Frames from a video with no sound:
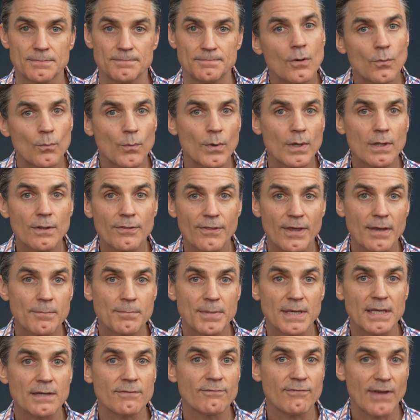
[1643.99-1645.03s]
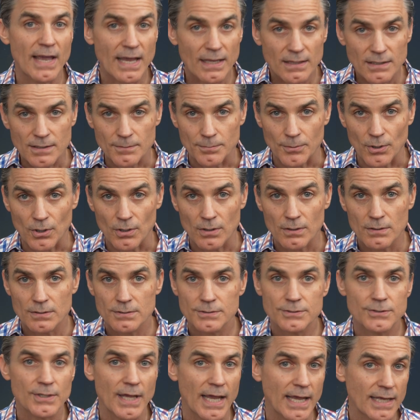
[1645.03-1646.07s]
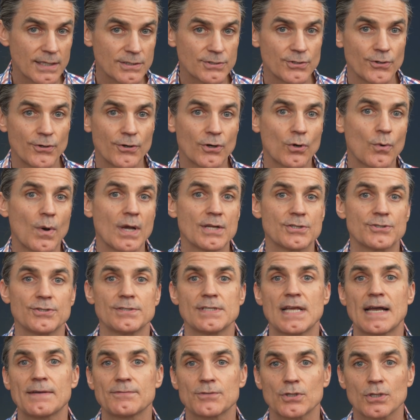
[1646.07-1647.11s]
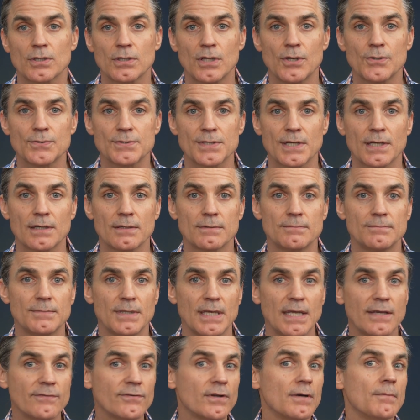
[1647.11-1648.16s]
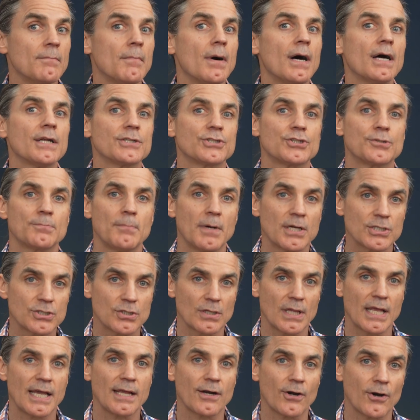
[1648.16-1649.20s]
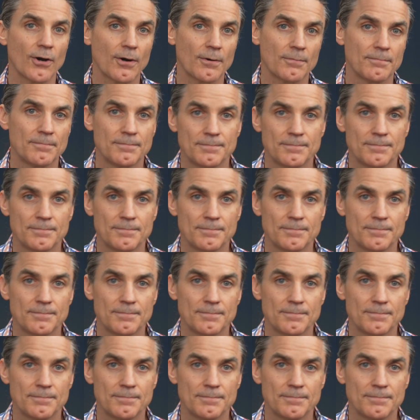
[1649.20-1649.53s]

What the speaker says: Will they be available to answer your questions after closing, even much, much later?